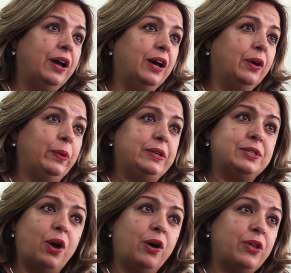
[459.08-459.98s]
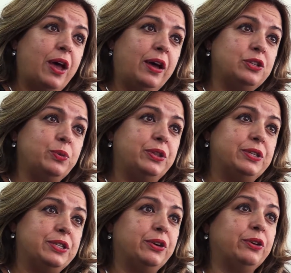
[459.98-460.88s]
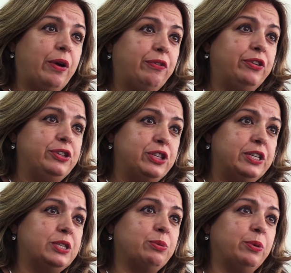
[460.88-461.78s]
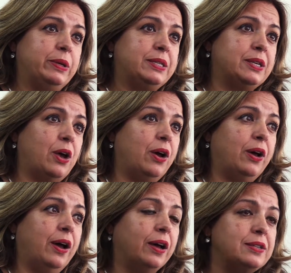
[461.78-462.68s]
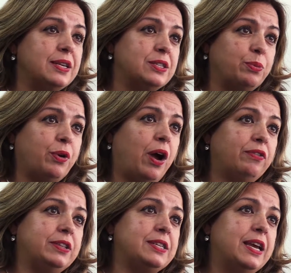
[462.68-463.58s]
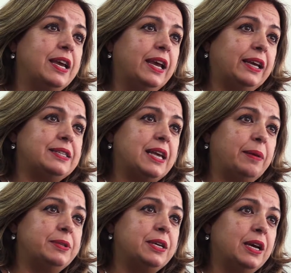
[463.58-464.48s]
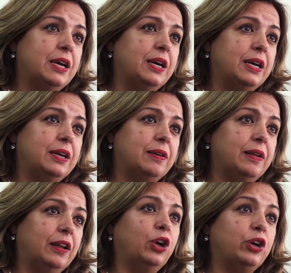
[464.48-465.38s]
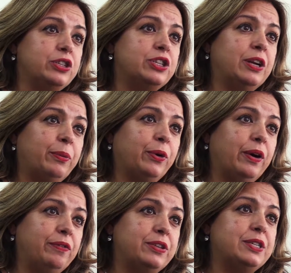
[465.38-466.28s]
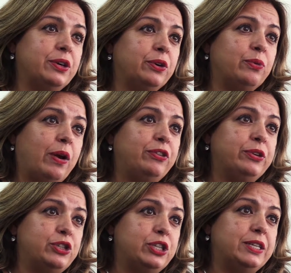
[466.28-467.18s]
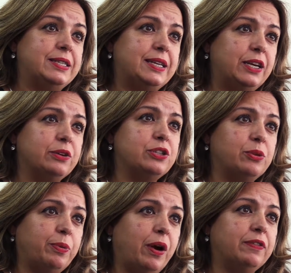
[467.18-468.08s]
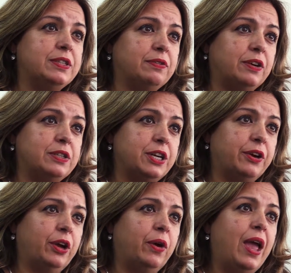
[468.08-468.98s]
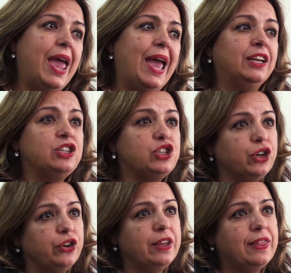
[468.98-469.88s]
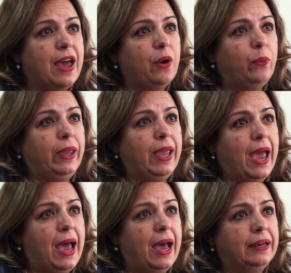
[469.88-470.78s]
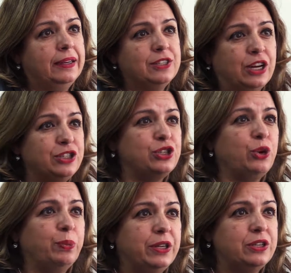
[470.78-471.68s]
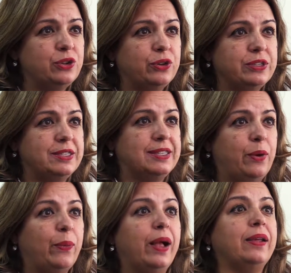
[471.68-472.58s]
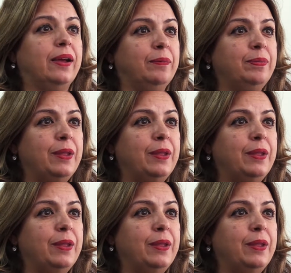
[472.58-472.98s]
We saw that with the Syrian refugees, where we saw us as a province accept a large number of the Syrian refugees here to the province of Ontario, and ensuring that we had, it's not just opening the doors and say welcome,